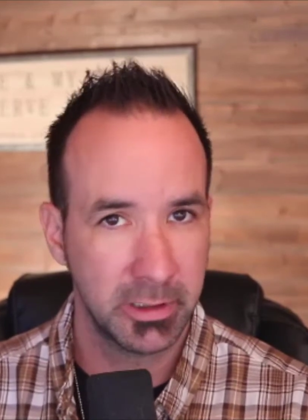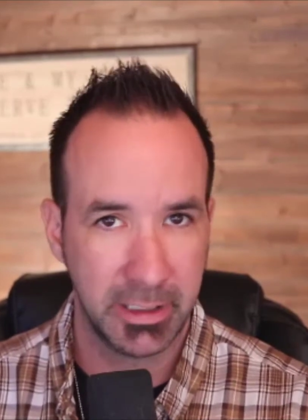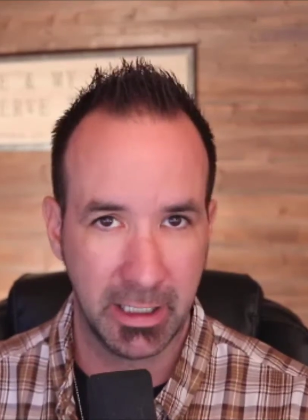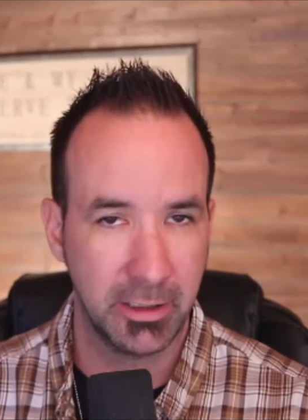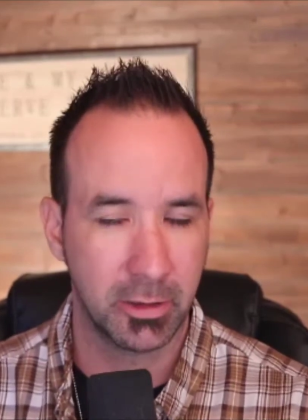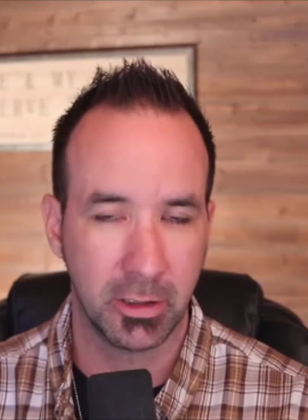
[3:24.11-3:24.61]

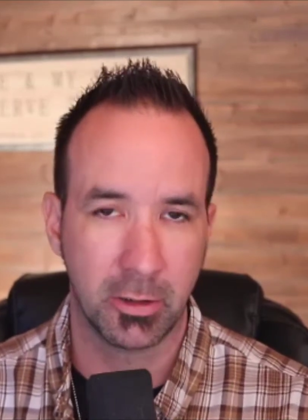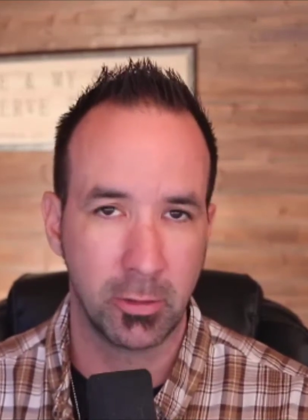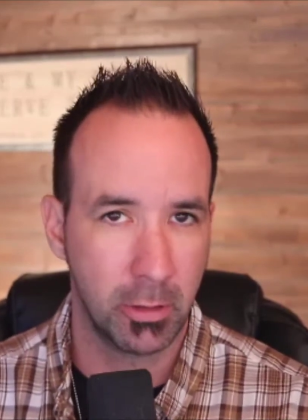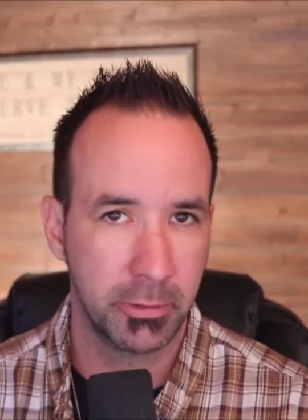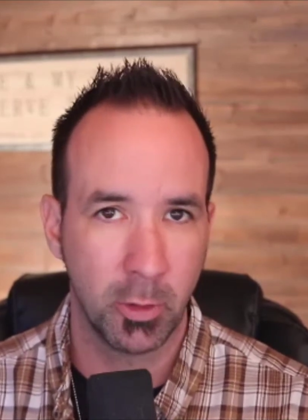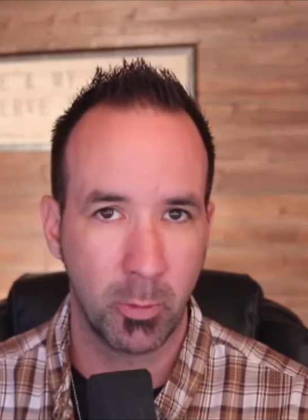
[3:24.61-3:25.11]
Okay. You could
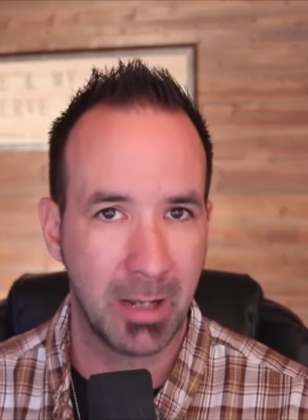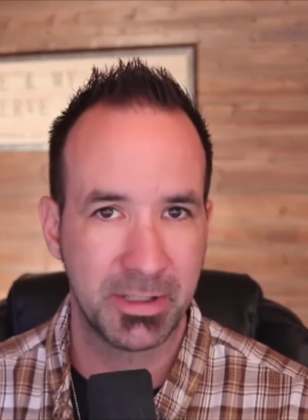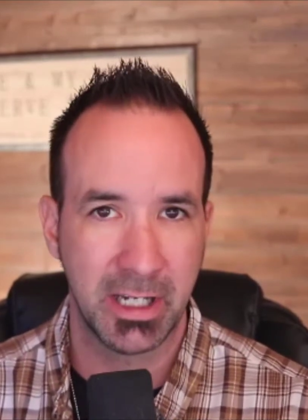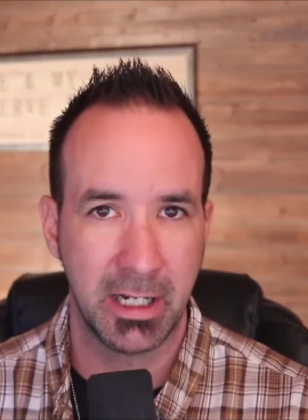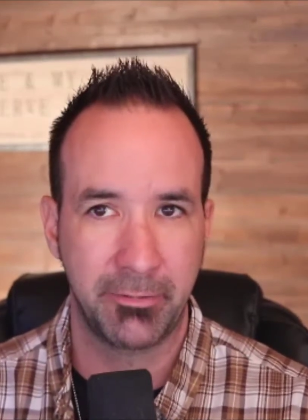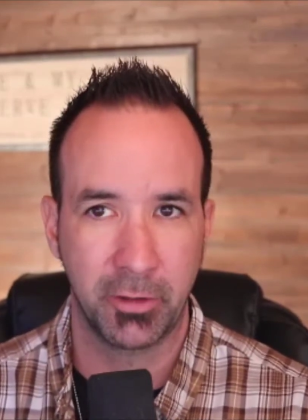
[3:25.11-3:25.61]
clone your
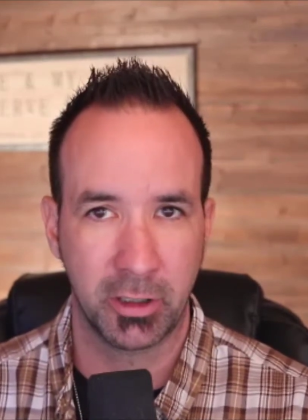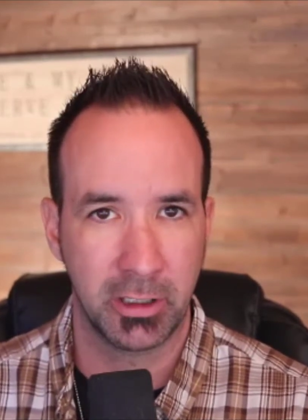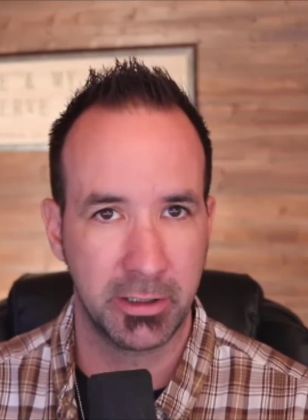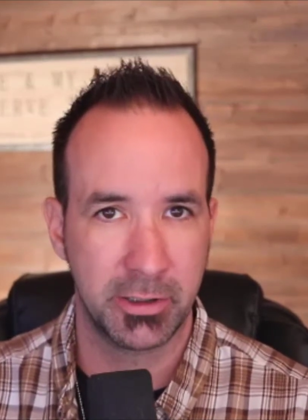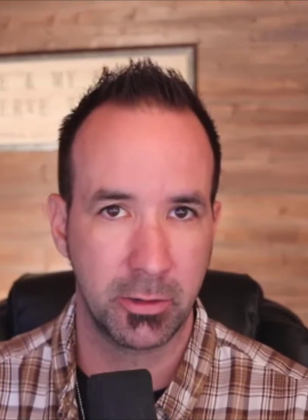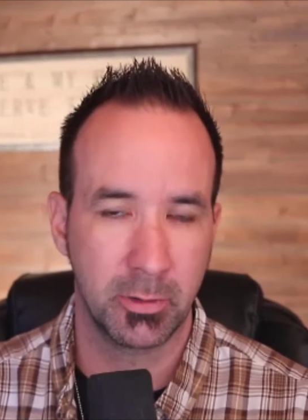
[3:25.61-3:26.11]
website if you're going to
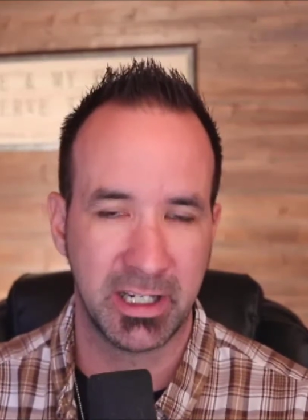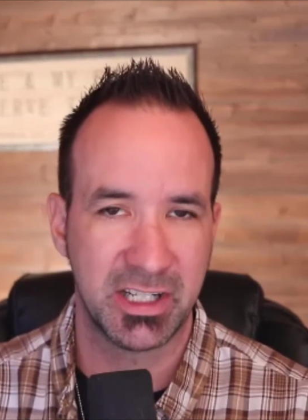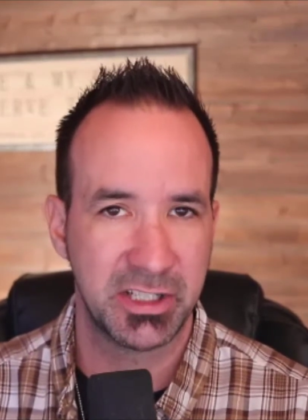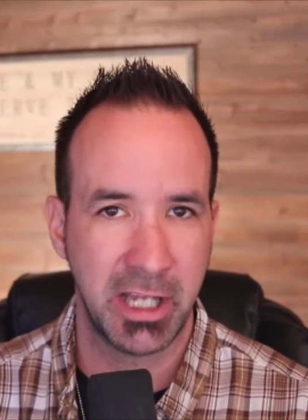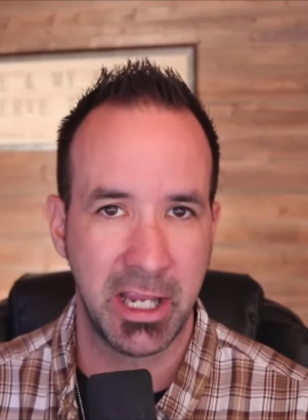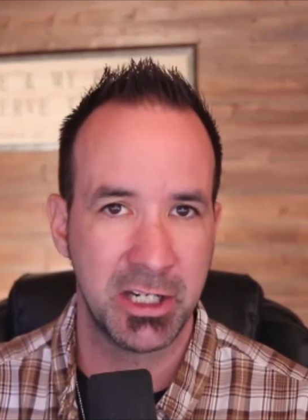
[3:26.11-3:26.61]
do like
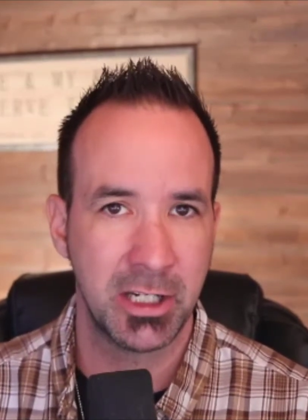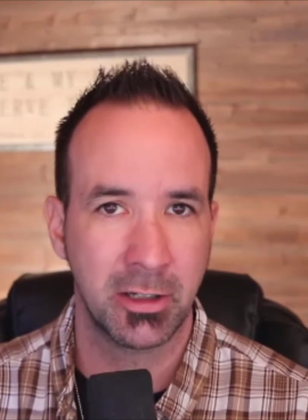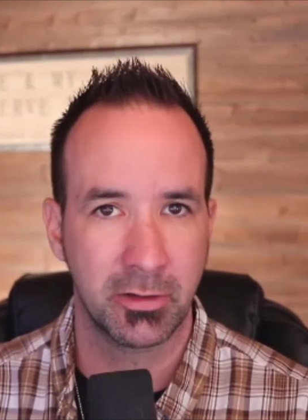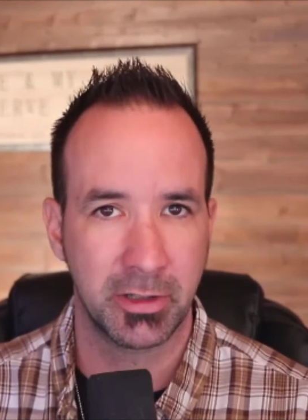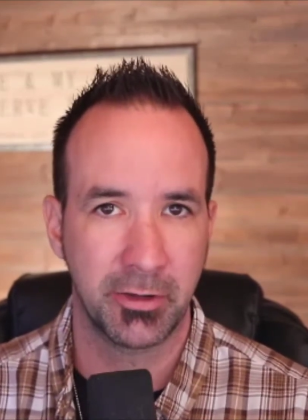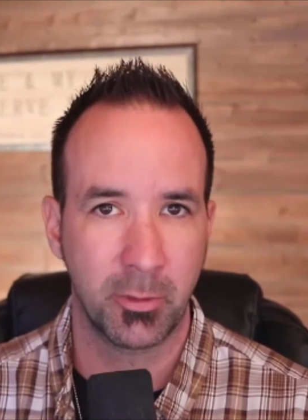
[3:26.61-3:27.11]
staging
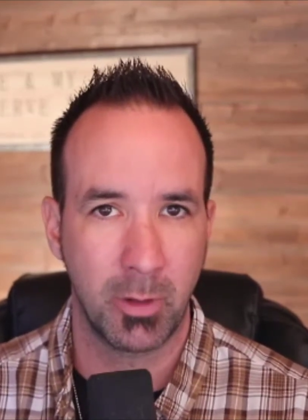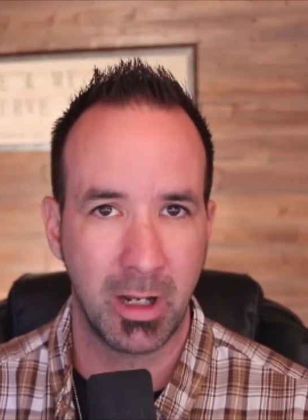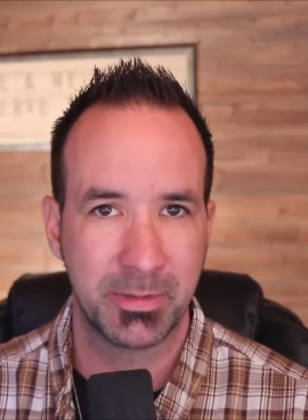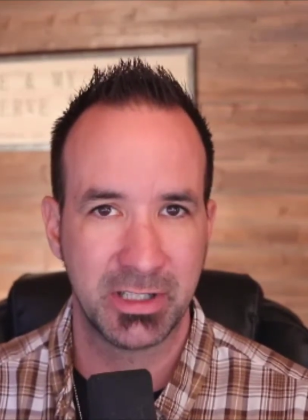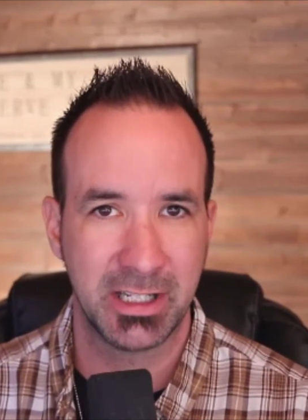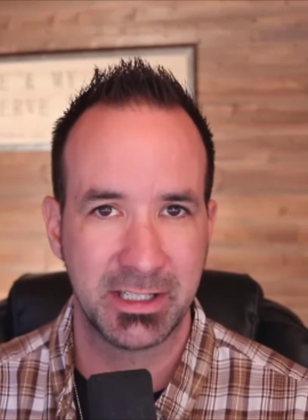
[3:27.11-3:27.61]
or other
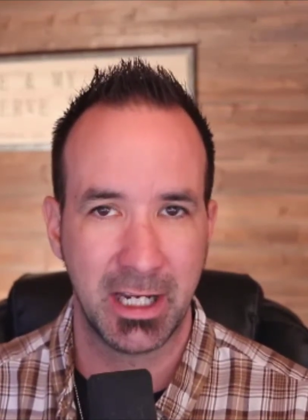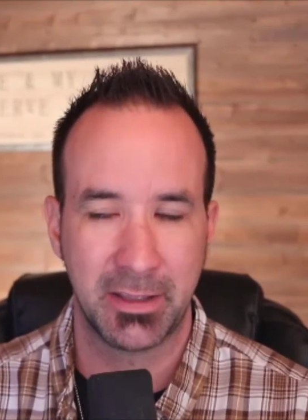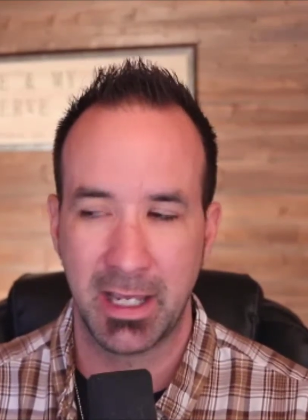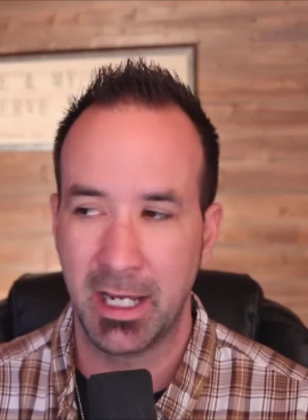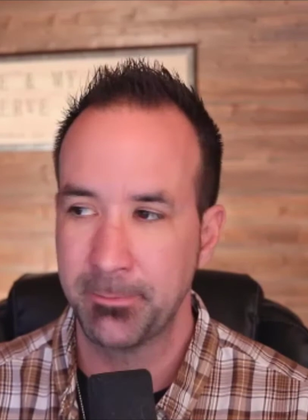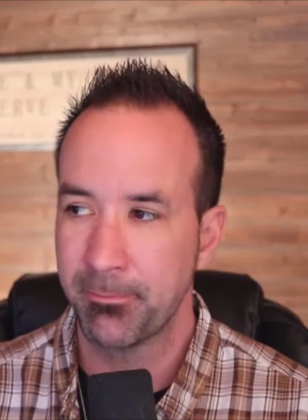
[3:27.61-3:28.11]
websites like
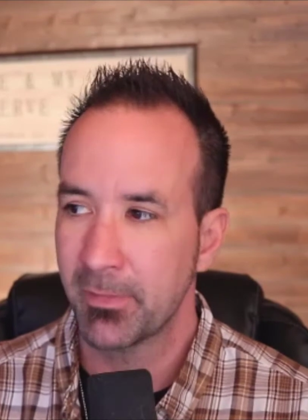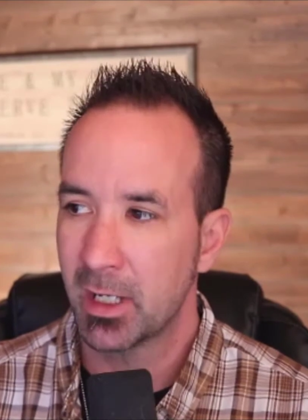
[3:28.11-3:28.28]
that.